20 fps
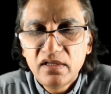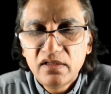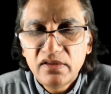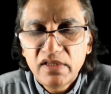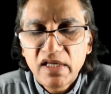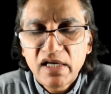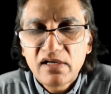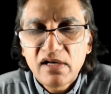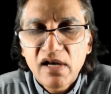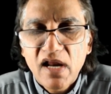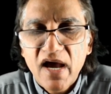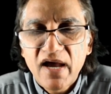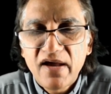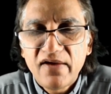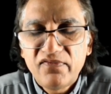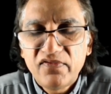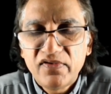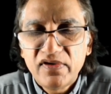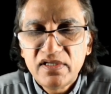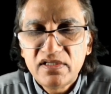that
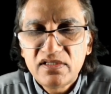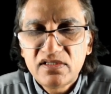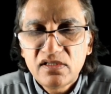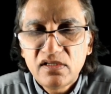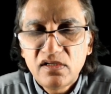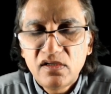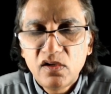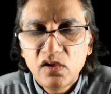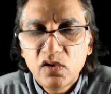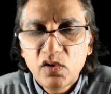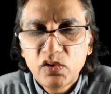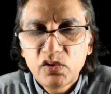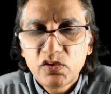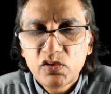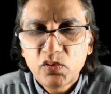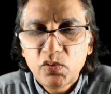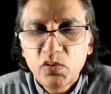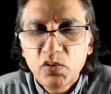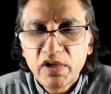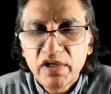life is
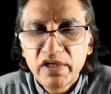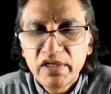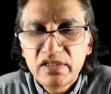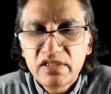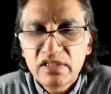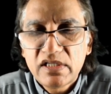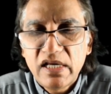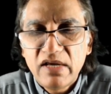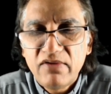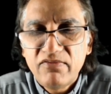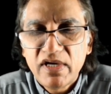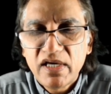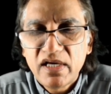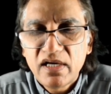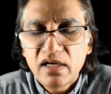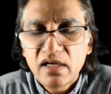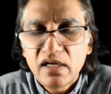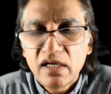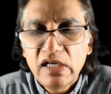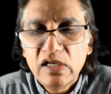not worth
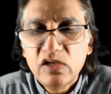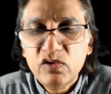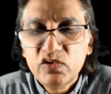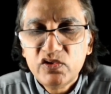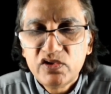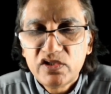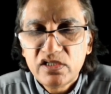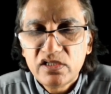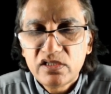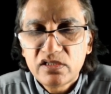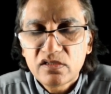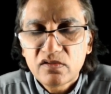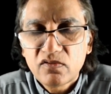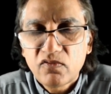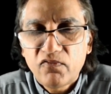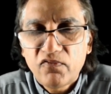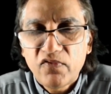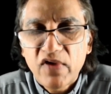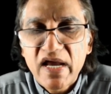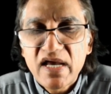living. He loses
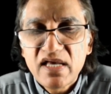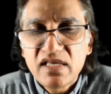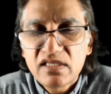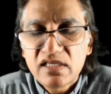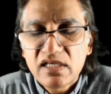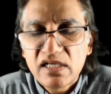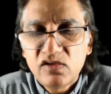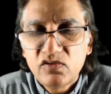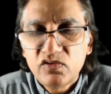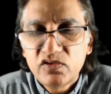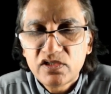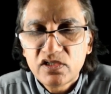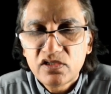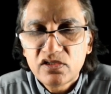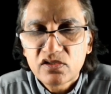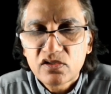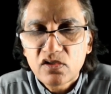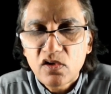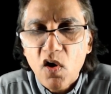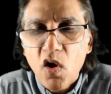faith, he
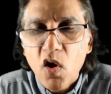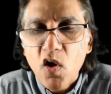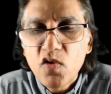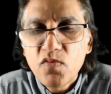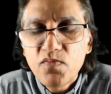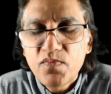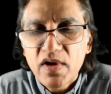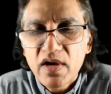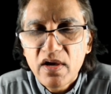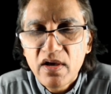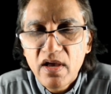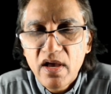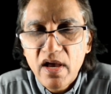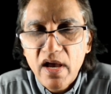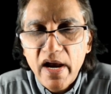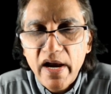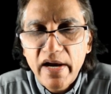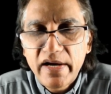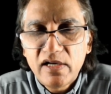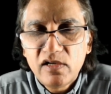loses hope,
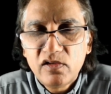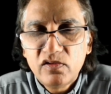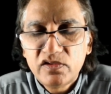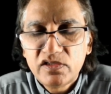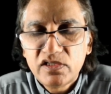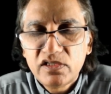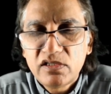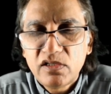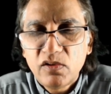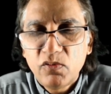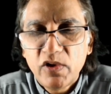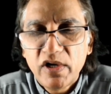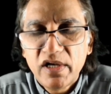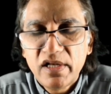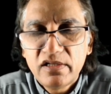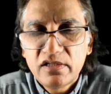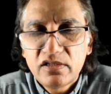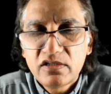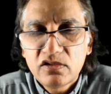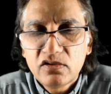and he loses the
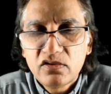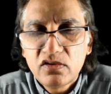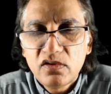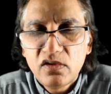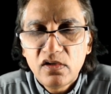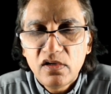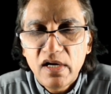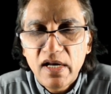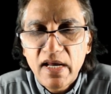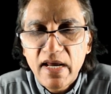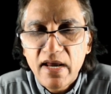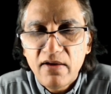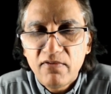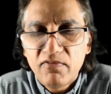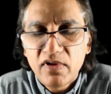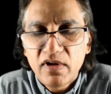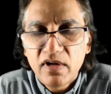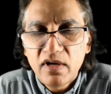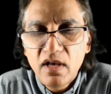will to live.